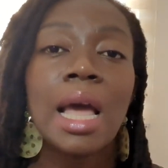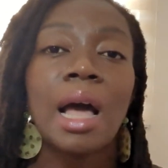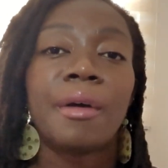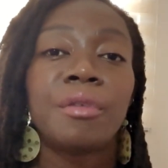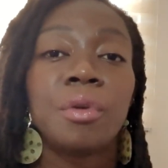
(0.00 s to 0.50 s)

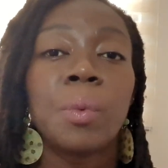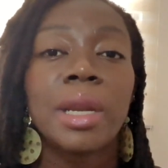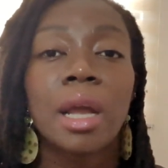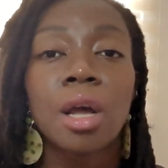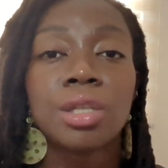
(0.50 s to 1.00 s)
However, when
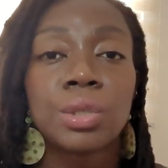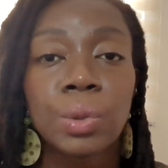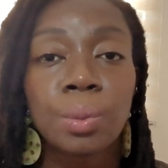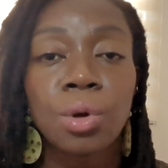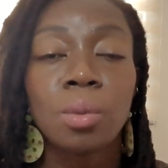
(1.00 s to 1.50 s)
I got to
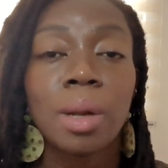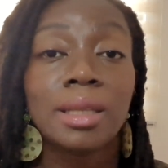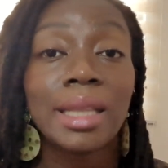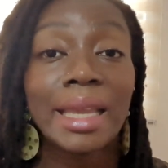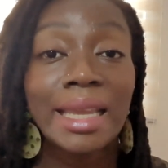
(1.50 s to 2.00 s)
know more
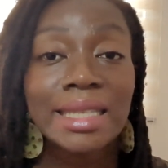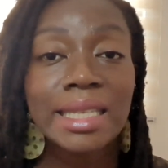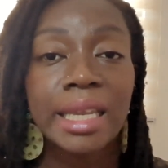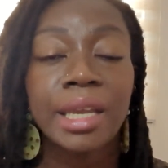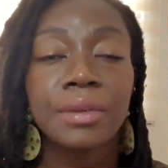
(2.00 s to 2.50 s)
about the
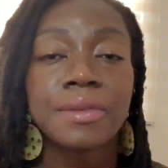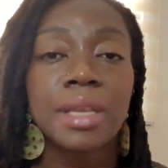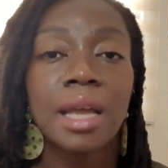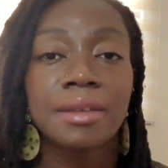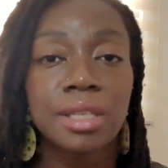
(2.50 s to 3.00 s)
ETFs,
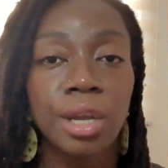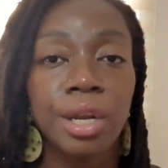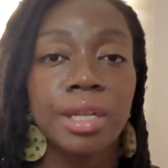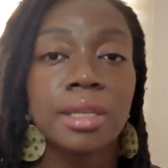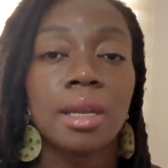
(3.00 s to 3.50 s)
I
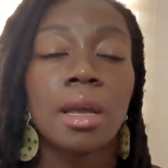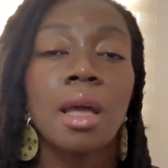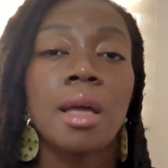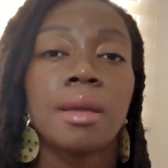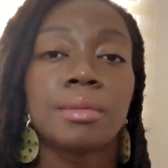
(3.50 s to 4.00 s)
started
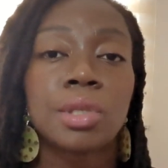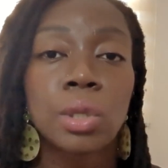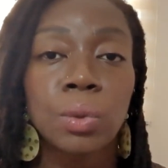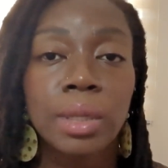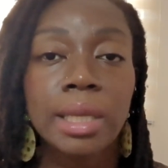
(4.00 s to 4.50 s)

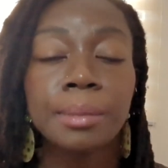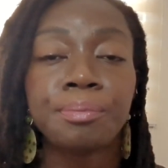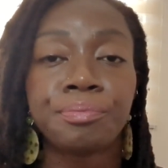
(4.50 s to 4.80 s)
slowly